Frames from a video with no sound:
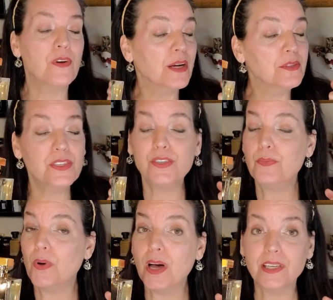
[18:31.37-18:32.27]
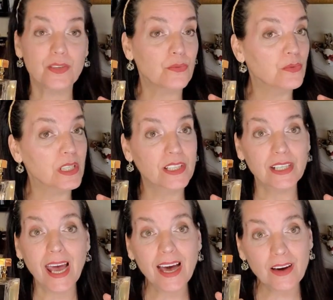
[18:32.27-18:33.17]
Fragrance du Bois is a really
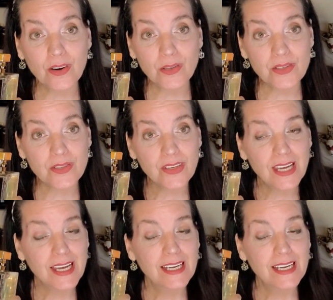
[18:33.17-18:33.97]
good house.